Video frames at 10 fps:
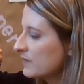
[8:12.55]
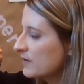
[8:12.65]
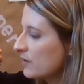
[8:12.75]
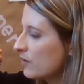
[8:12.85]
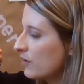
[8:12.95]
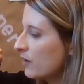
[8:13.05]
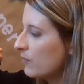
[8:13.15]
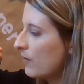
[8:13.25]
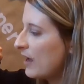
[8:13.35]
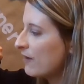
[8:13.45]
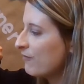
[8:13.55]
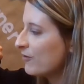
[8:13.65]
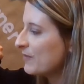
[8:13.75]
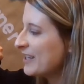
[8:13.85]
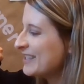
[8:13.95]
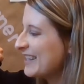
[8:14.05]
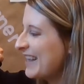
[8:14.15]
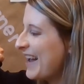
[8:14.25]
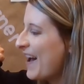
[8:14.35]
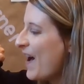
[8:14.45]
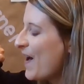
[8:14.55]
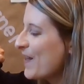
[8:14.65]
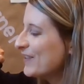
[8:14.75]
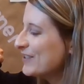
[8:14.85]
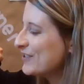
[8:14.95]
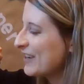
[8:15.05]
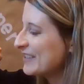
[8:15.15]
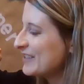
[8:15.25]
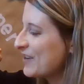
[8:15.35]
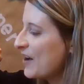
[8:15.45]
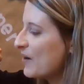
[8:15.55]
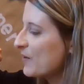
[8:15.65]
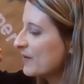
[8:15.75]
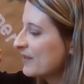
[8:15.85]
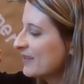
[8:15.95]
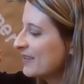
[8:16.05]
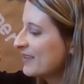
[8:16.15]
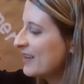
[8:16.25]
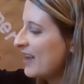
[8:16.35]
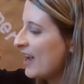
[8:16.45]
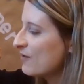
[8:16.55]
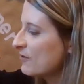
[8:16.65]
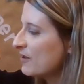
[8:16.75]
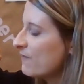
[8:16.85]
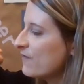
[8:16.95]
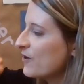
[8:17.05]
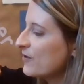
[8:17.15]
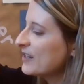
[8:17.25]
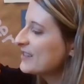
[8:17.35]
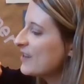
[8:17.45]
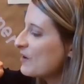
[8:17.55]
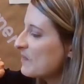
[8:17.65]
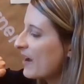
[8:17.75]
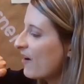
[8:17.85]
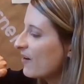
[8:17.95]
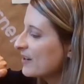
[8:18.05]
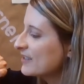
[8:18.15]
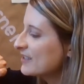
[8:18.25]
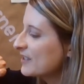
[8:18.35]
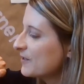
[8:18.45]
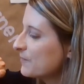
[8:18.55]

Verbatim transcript: It's a good way for me to let all the stress go and really focus on my art